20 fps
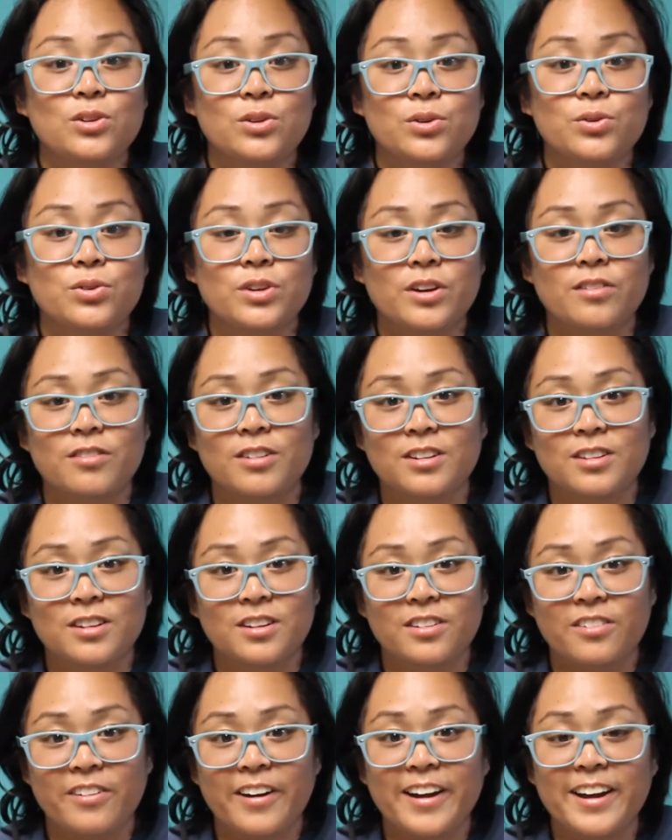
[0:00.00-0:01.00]
you lose
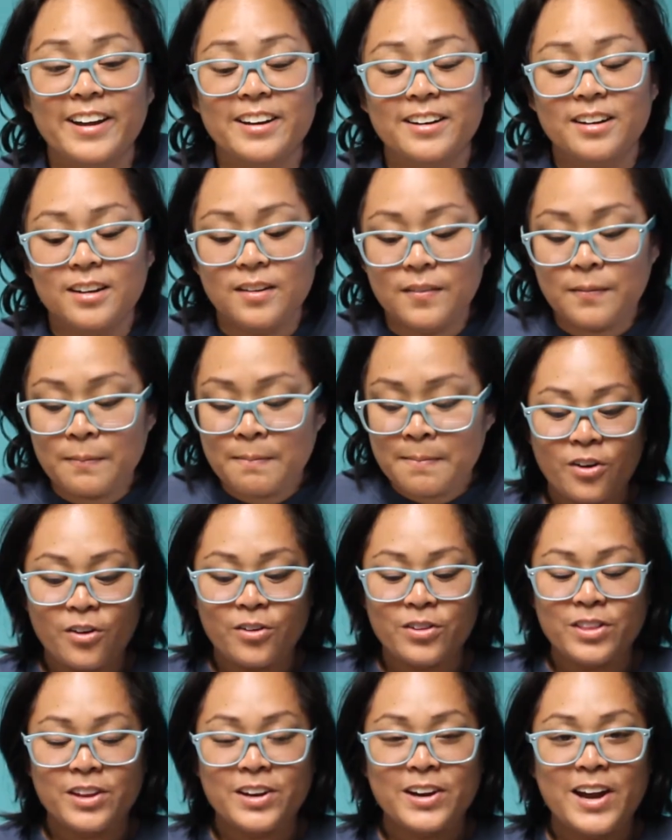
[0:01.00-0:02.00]
everything, right? So
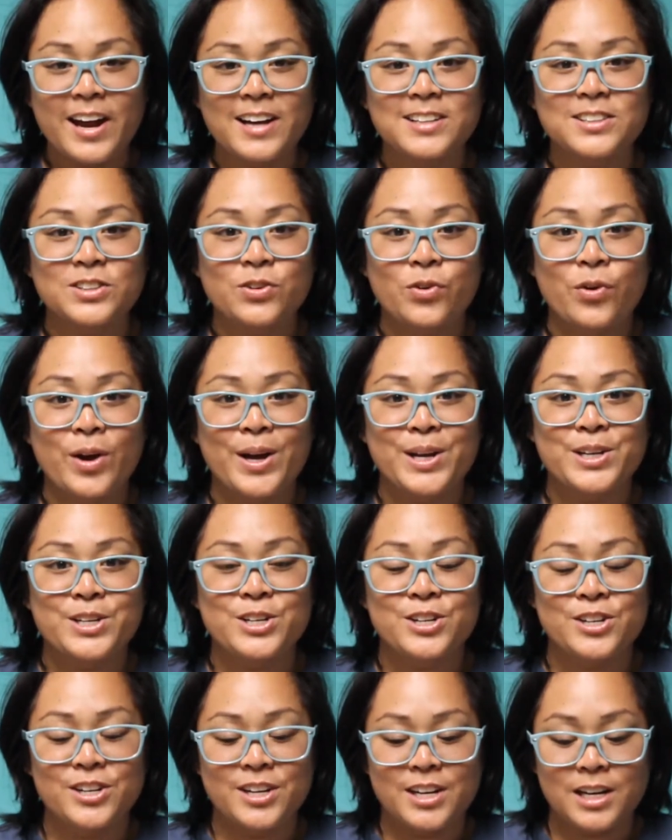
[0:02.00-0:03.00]
the next
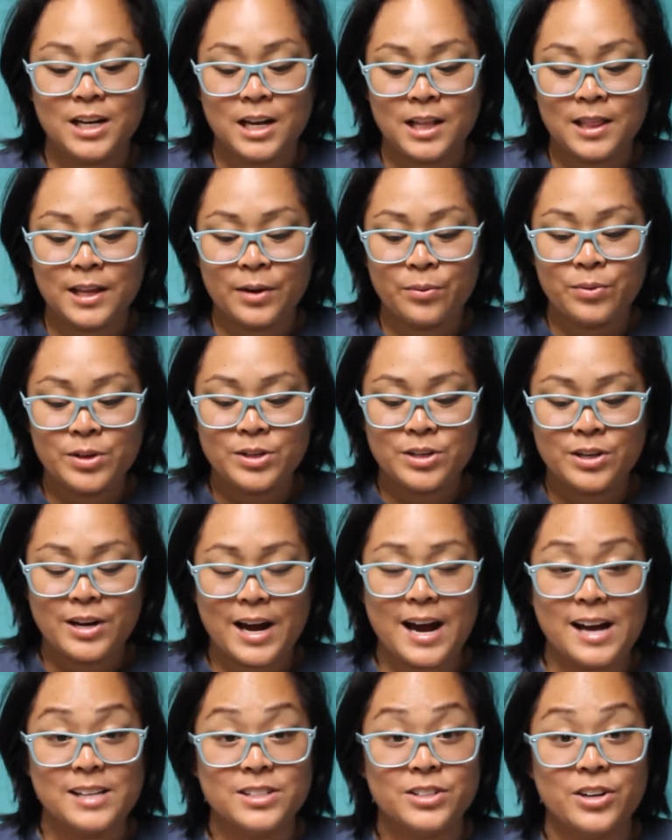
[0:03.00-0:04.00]
question that we should
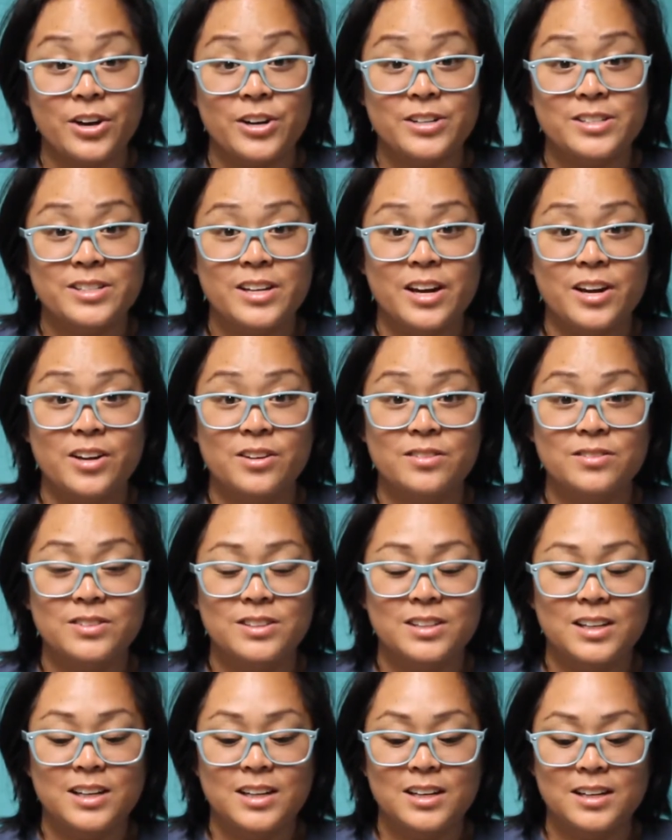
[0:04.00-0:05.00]
ask ourselves
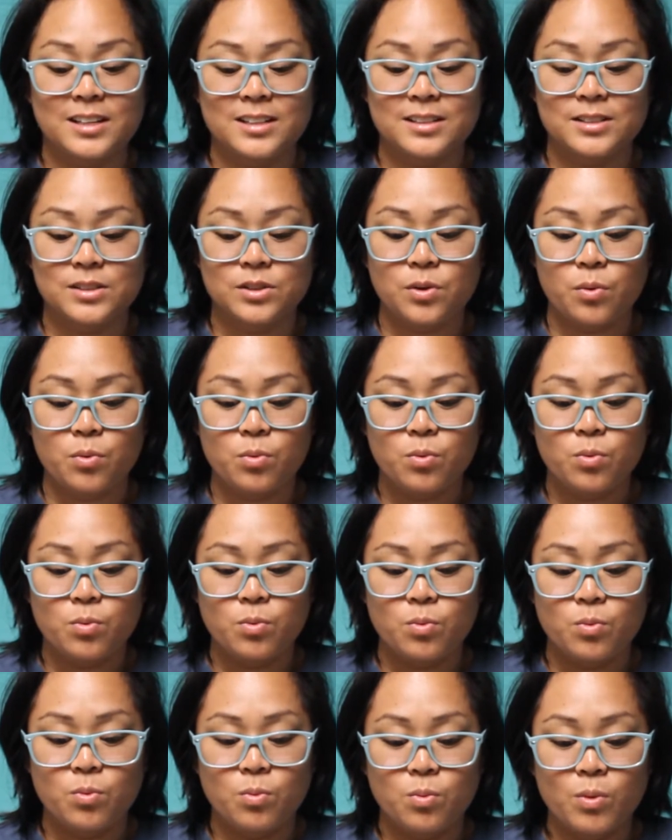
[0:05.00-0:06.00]
is
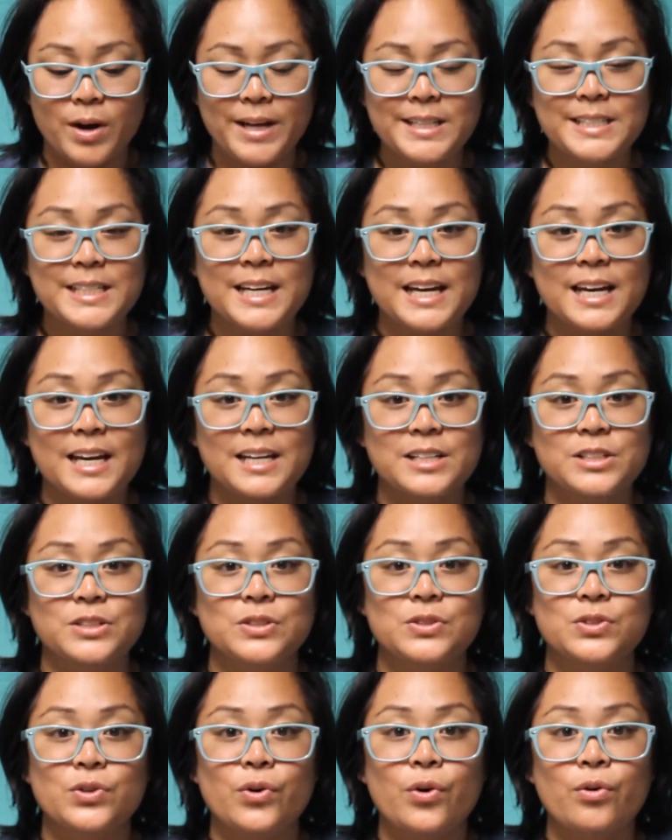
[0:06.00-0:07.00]
what can I do
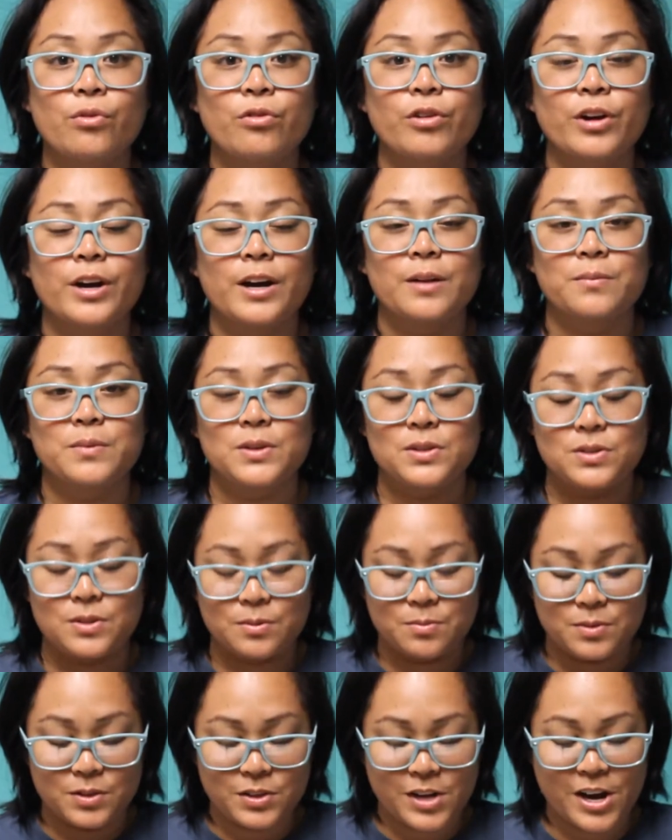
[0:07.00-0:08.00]
to overcome this
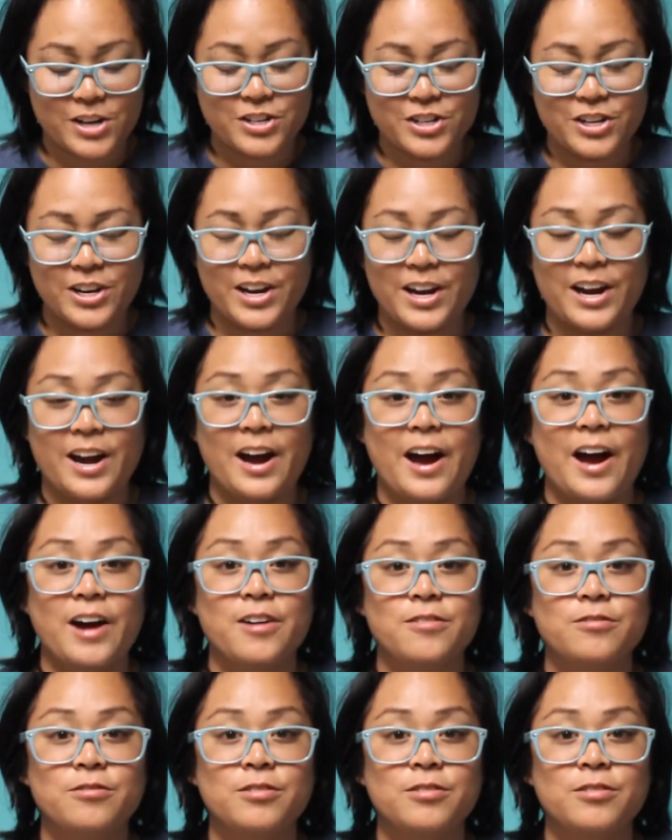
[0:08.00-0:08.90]
obsession I have?